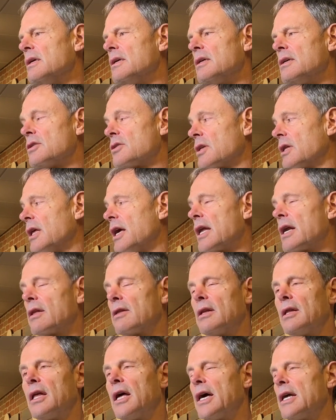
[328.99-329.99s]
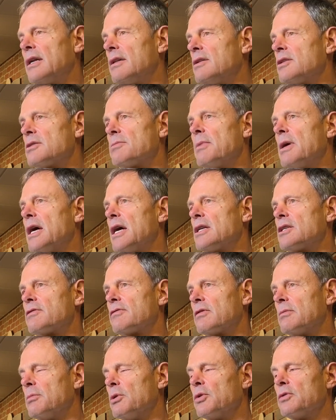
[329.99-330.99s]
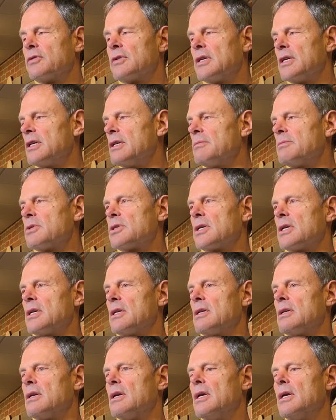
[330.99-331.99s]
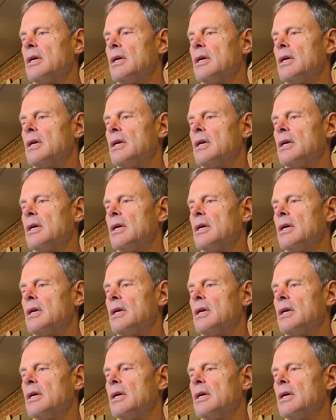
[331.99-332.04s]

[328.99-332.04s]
there's a lot on the line on this match for both teams, and